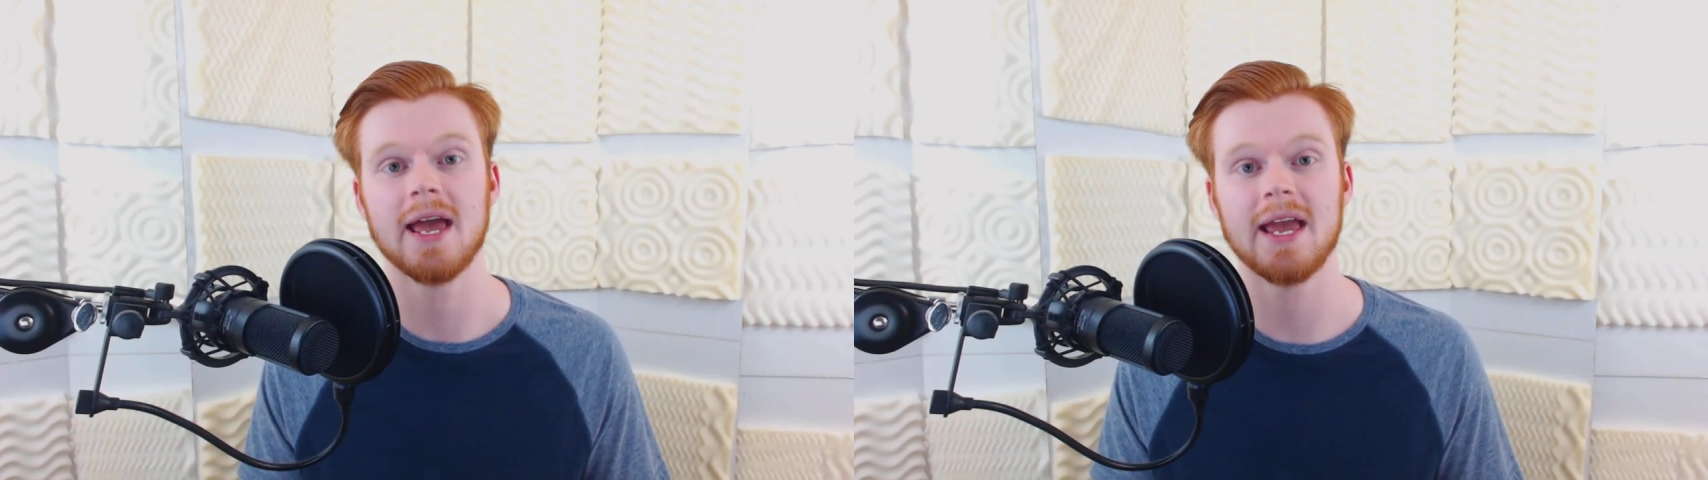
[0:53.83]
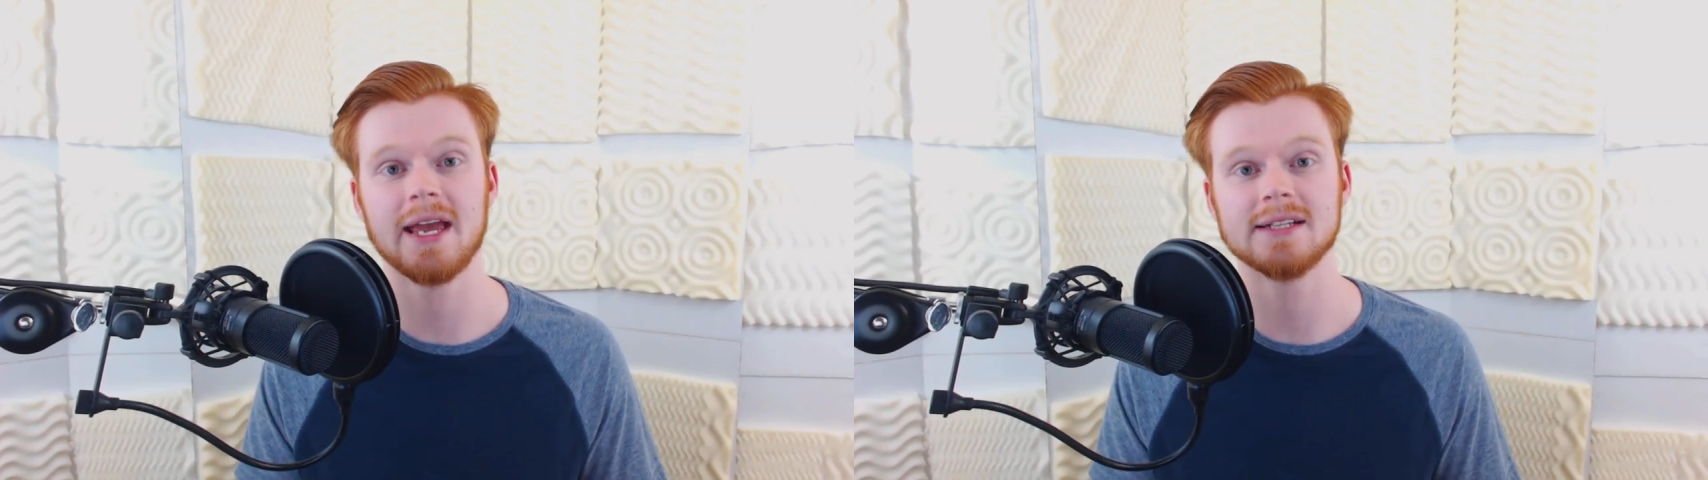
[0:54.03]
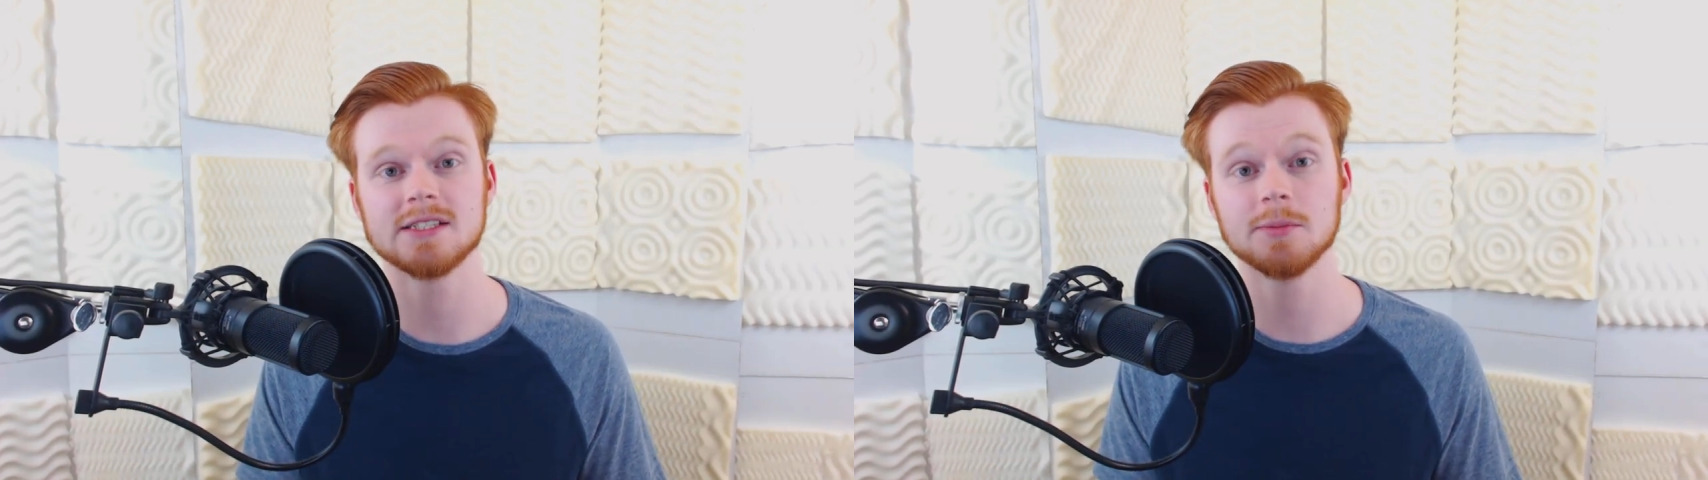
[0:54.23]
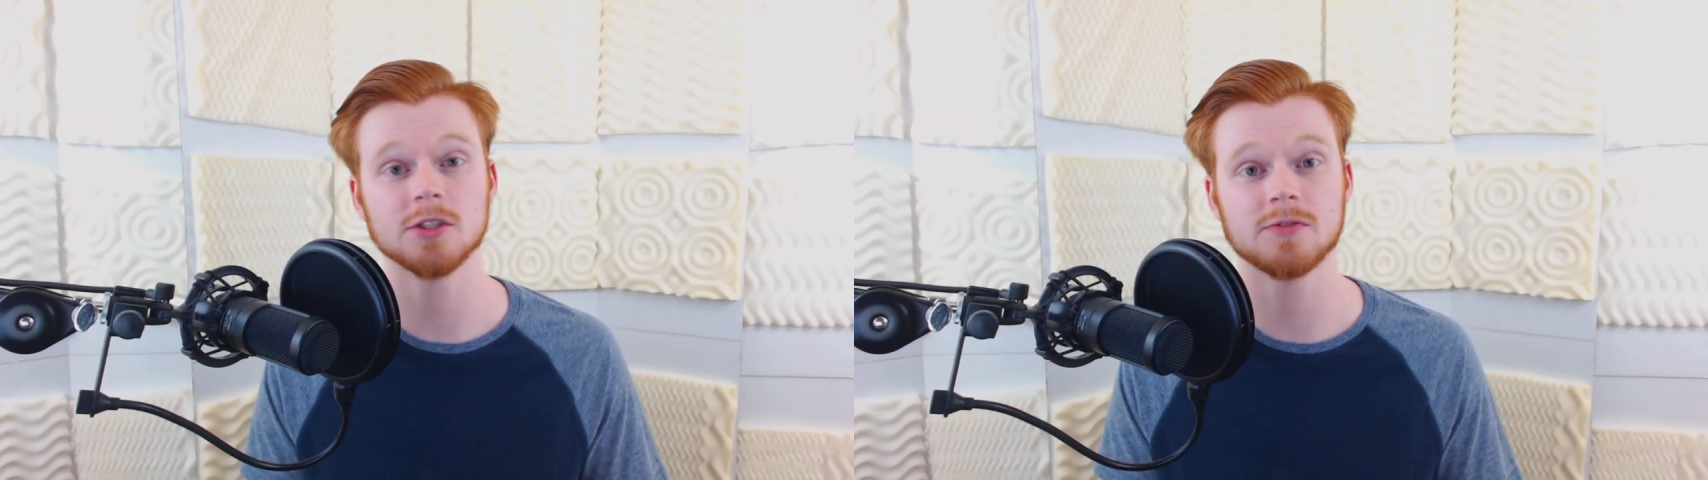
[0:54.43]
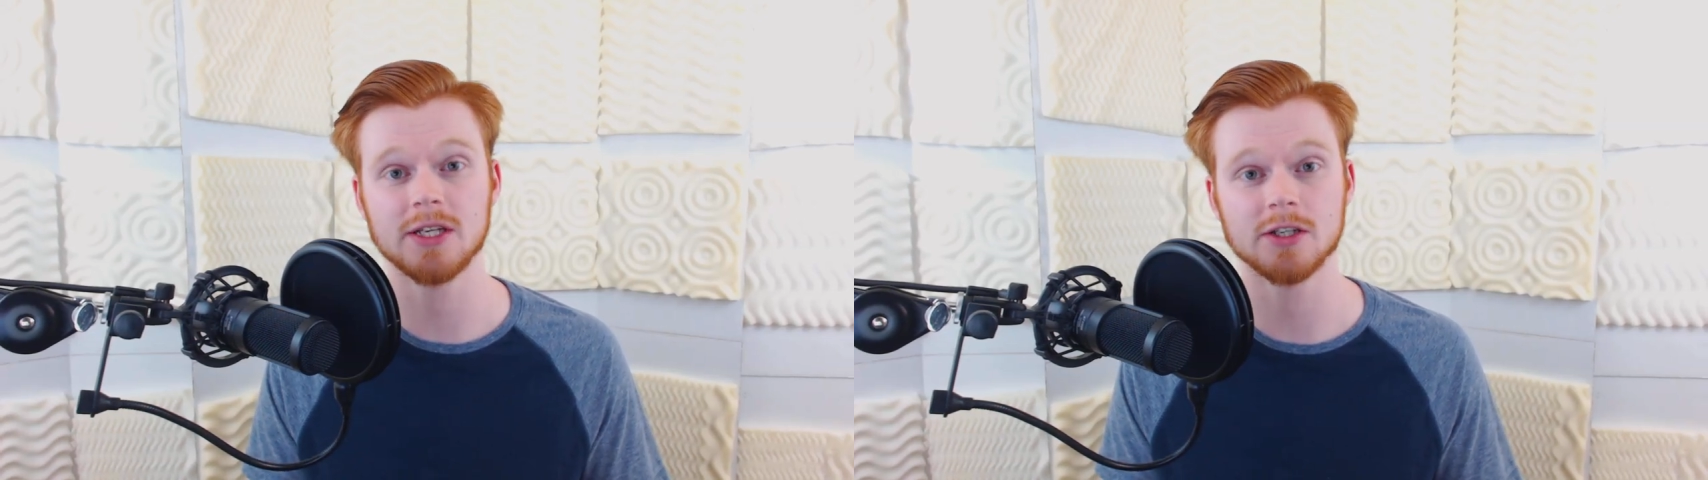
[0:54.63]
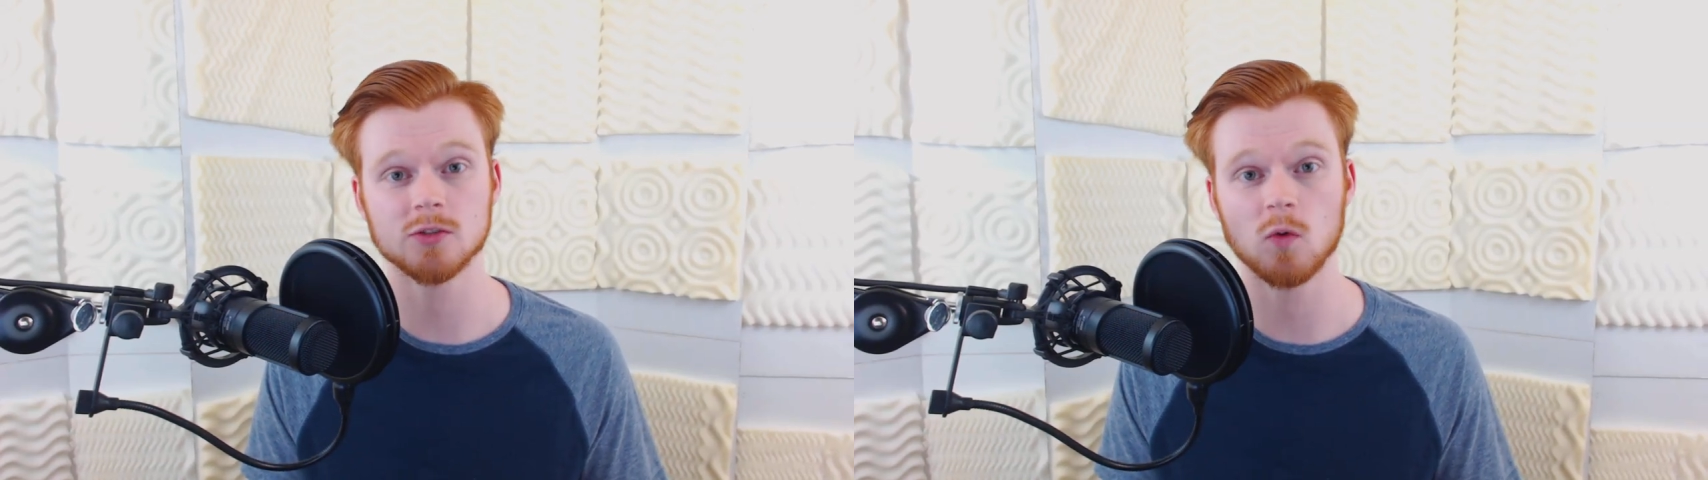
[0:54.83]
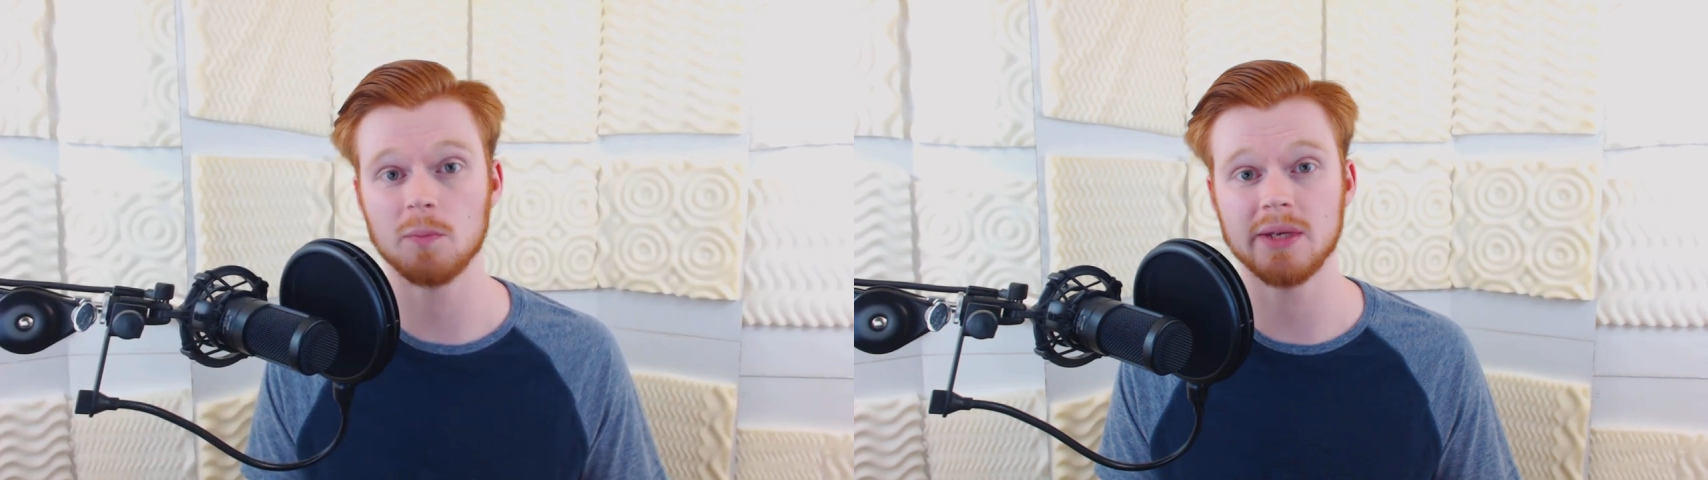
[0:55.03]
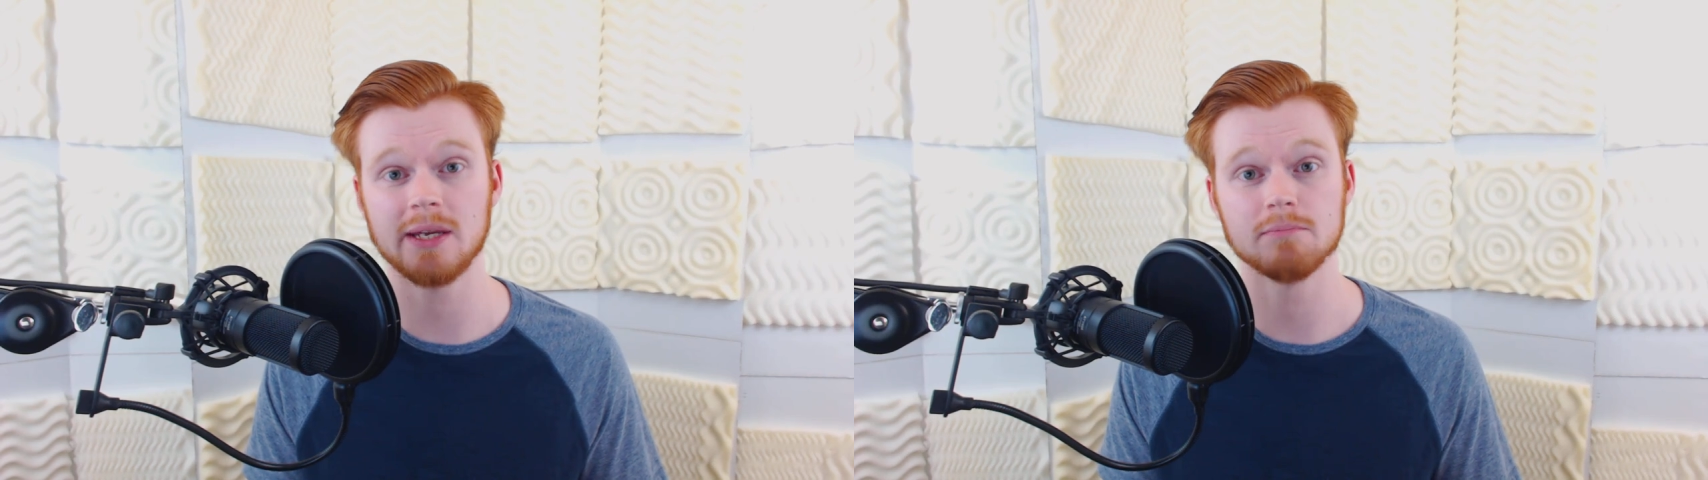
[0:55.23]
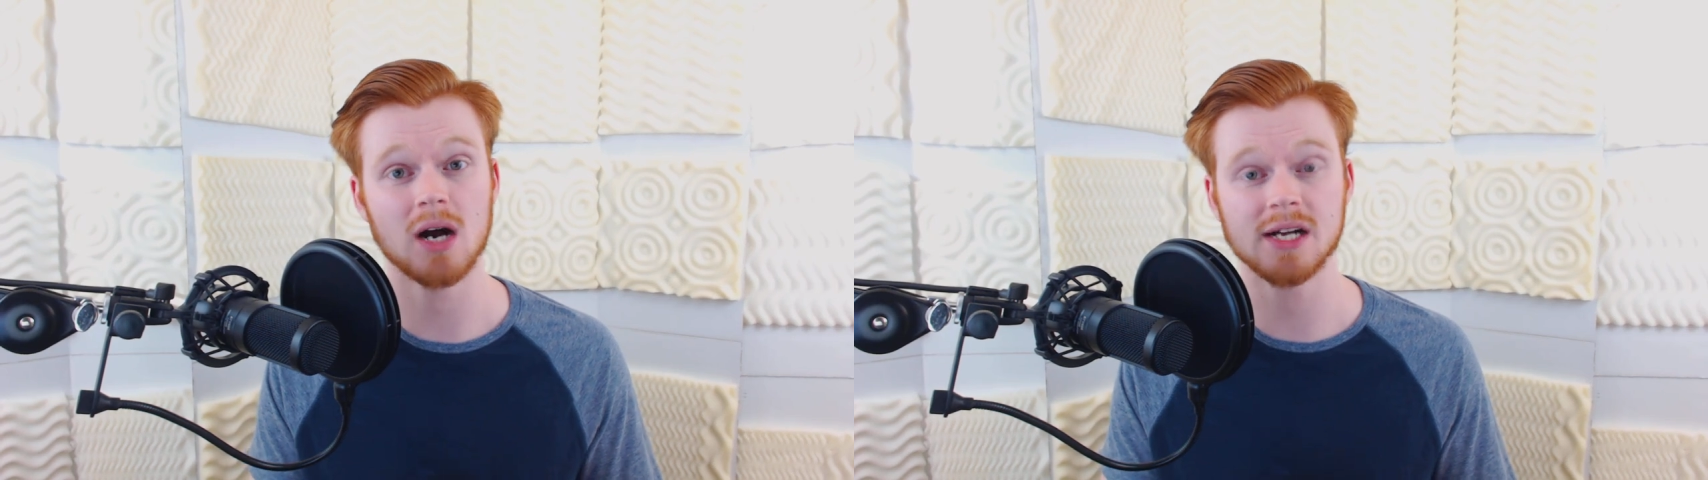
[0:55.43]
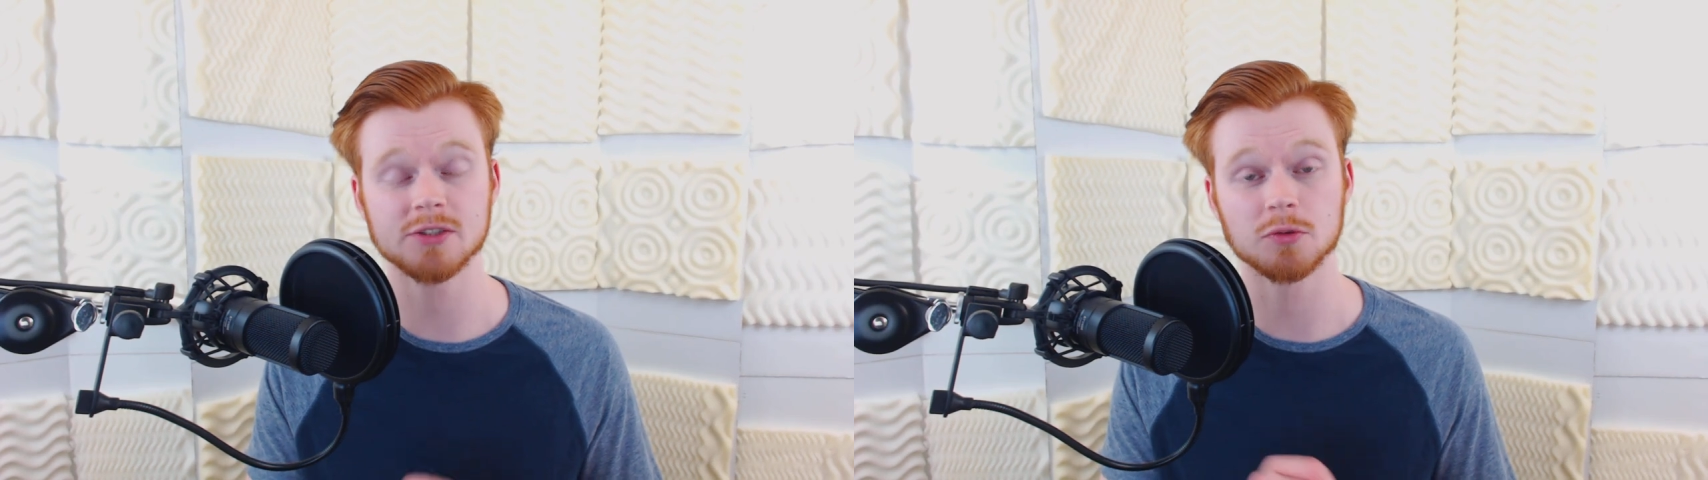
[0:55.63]
And some of those videos will be
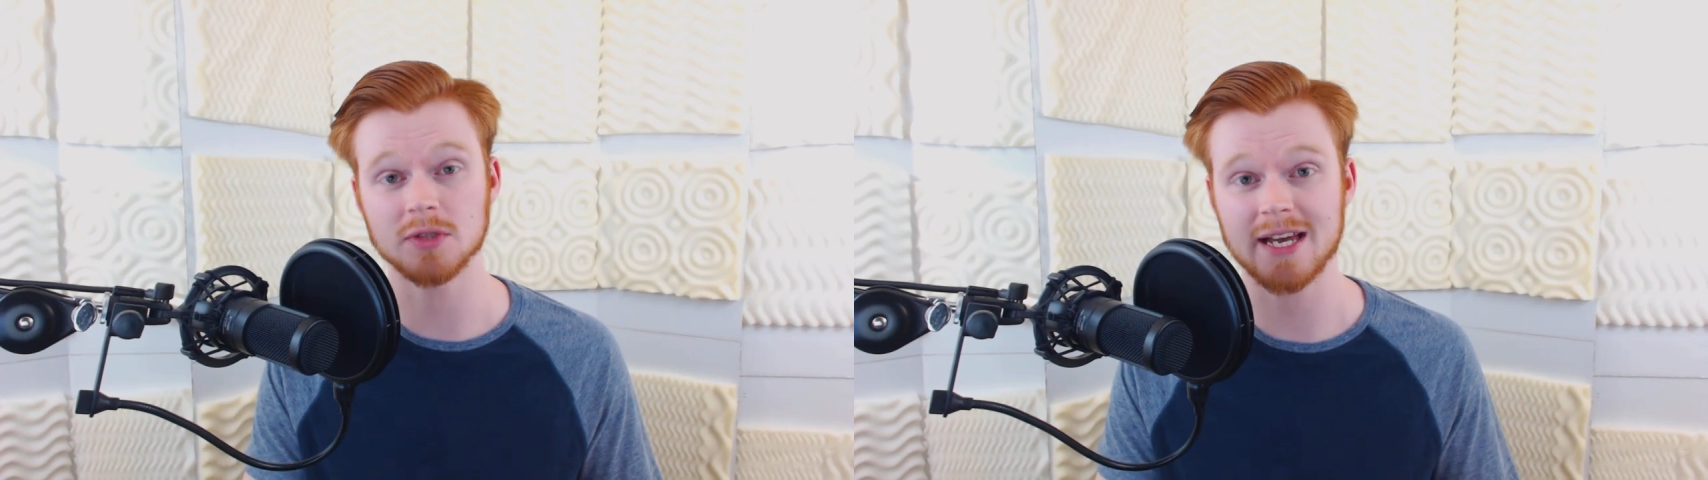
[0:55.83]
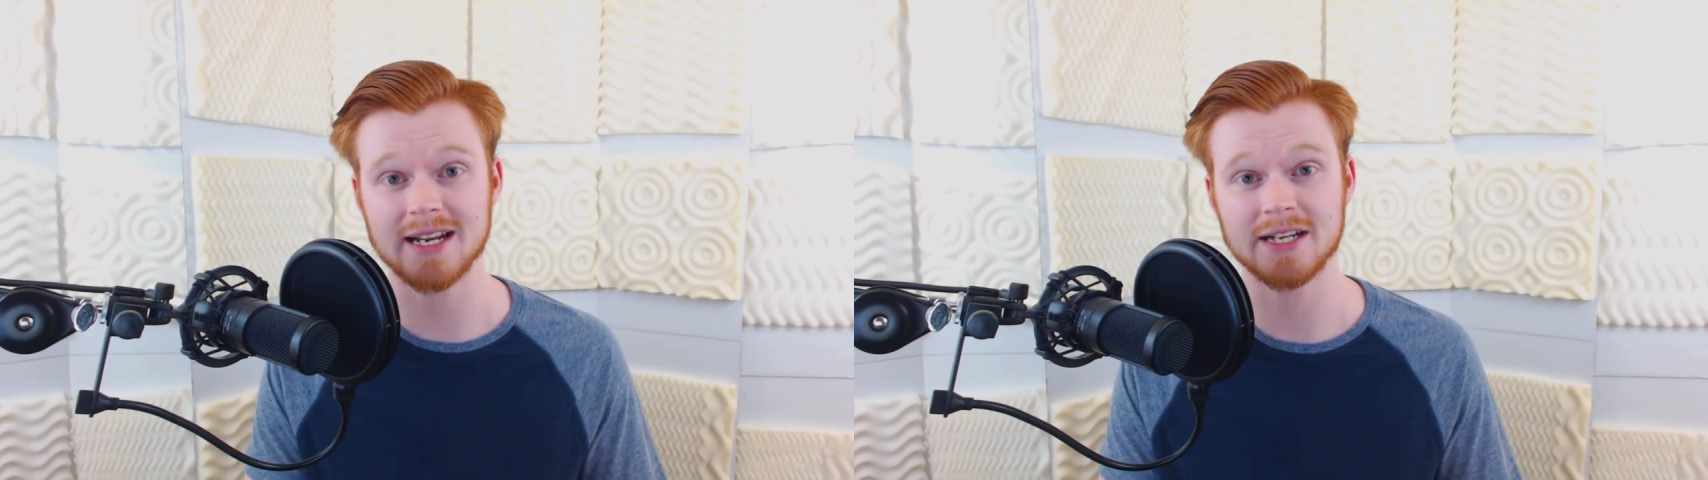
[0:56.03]
mods roulette.